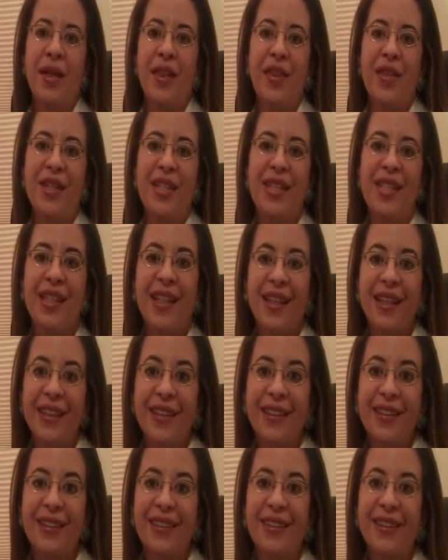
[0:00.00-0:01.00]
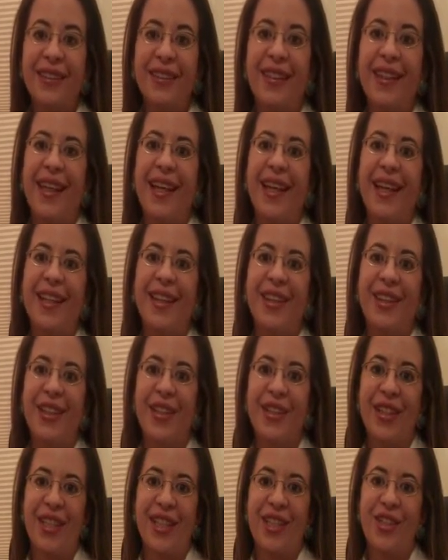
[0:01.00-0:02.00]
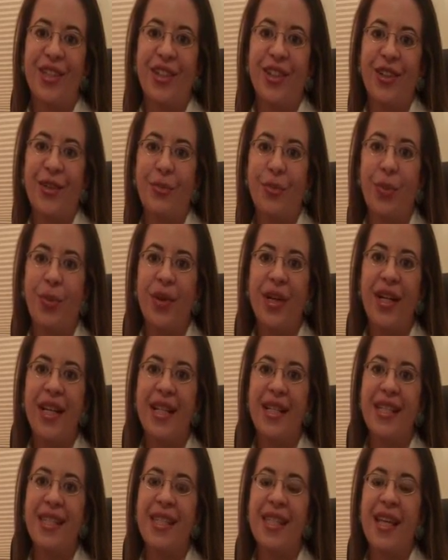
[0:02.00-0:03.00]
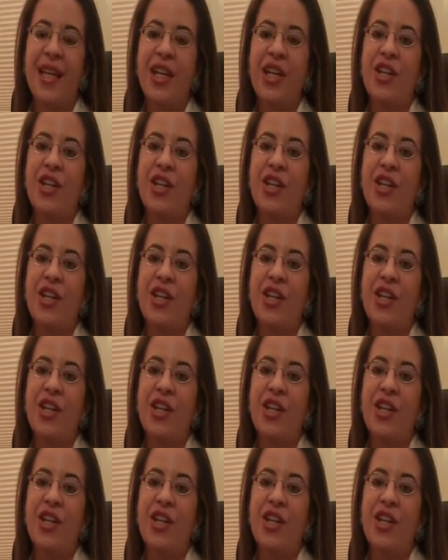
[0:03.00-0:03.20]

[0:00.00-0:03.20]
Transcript: the skills that the intern brings.